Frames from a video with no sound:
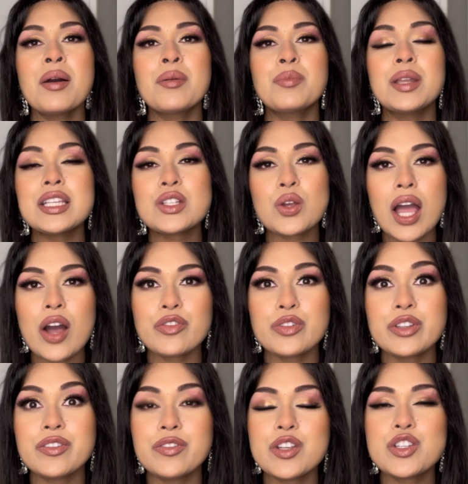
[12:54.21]
Please look out for
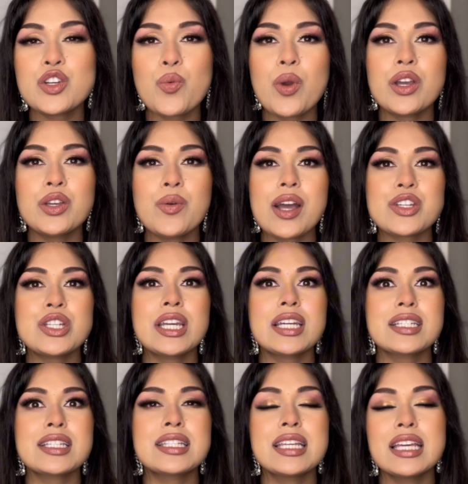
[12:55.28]
the video where you actually get to
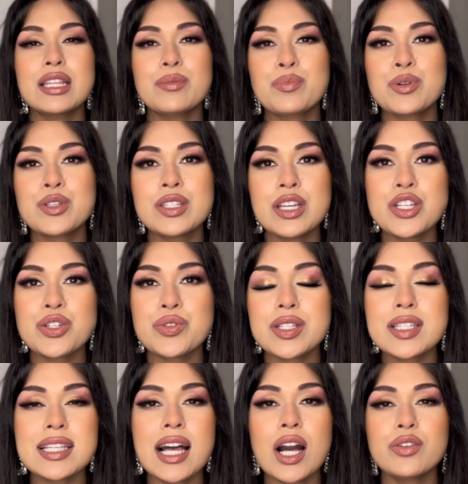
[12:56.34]
see the procedure
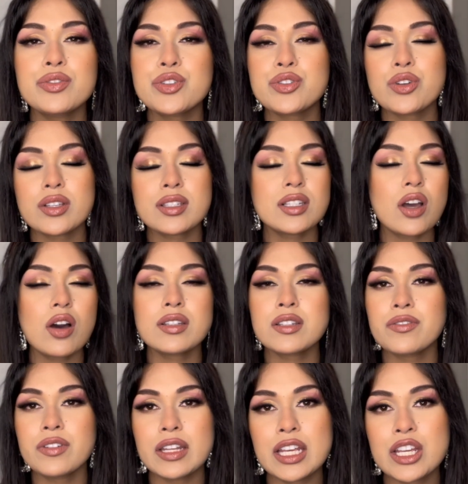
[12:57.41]
itself, start to
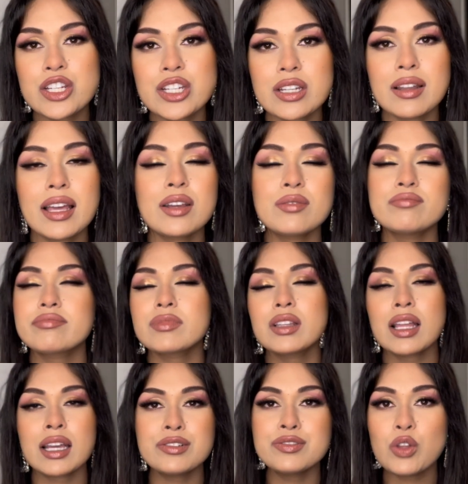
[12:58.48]
finish, and like
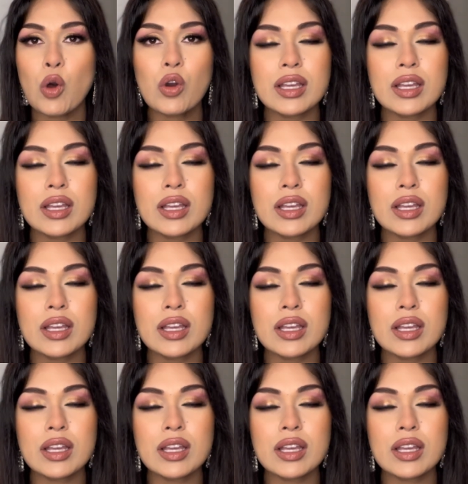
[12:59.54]
a vlog